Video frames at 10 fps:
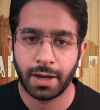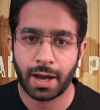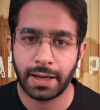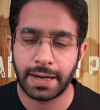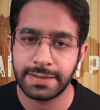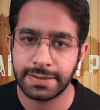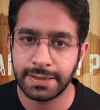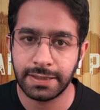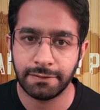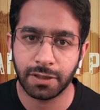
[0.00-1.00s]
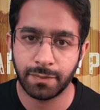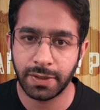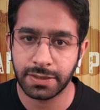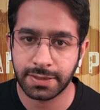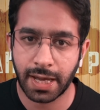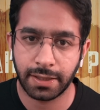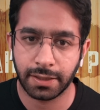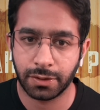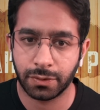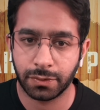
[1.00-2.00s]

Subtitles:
and ICT will be deciding,